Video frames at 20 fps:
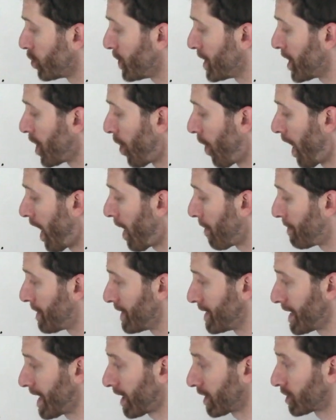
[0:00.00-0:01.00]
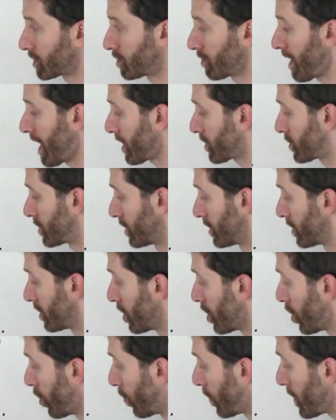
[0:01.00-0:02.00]
we go up in the x direction,
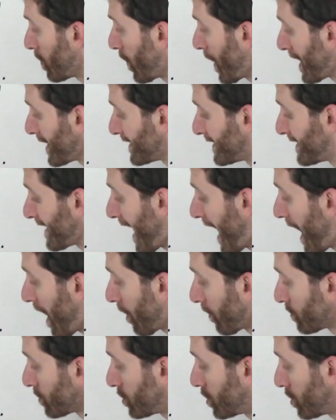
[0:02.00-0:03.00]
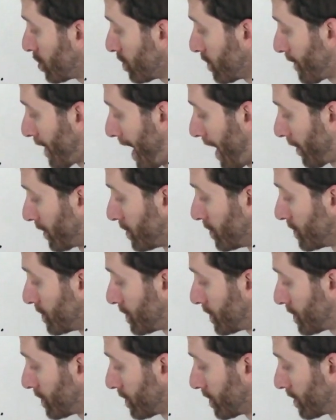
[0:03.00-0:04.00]
we went down two
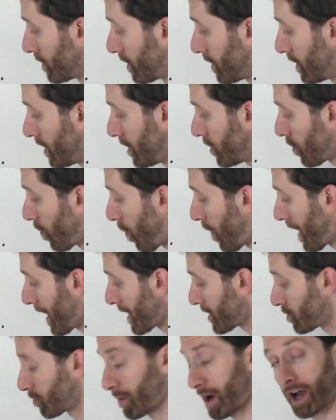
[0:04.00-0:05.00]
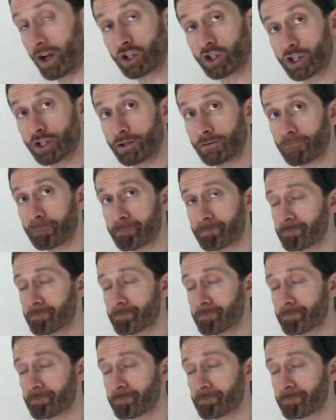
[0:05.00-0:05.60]
values in the y direction.